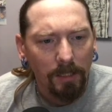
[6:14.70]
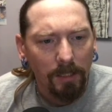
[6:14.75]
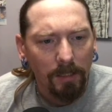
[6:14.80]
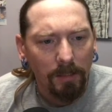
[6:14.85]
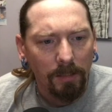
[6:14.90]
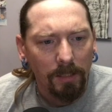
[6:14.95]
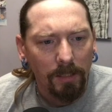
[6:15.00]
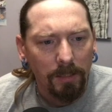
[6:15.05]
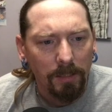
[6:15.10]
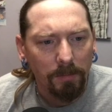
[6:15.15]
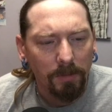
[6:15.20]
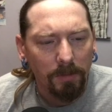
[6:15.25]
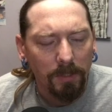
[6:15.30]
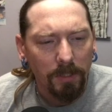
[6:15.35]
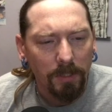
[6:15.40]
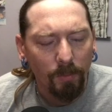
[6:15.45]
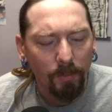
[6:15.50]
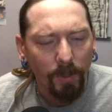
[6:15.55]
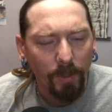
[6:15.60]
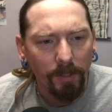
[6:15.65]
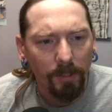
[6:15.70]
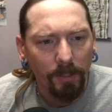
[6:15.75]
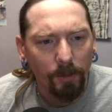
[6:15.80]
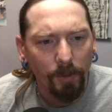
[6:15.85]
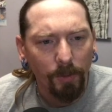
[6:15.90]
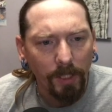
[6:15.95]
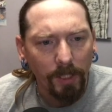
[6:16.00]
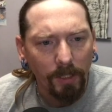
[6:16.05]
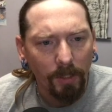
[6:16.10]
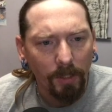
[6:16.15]
Let's swing the
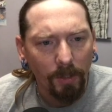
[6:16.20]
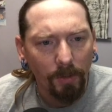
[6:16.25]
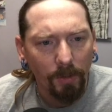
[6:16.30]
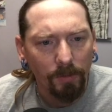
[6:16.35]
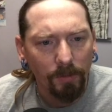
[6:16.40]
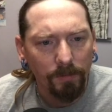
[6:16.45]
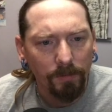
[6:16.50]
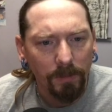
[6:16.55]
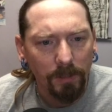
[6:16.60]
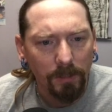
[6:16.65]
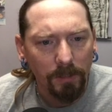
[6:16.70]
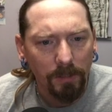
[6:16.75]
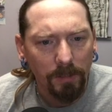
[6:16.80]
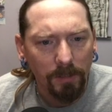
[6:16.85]
queen over.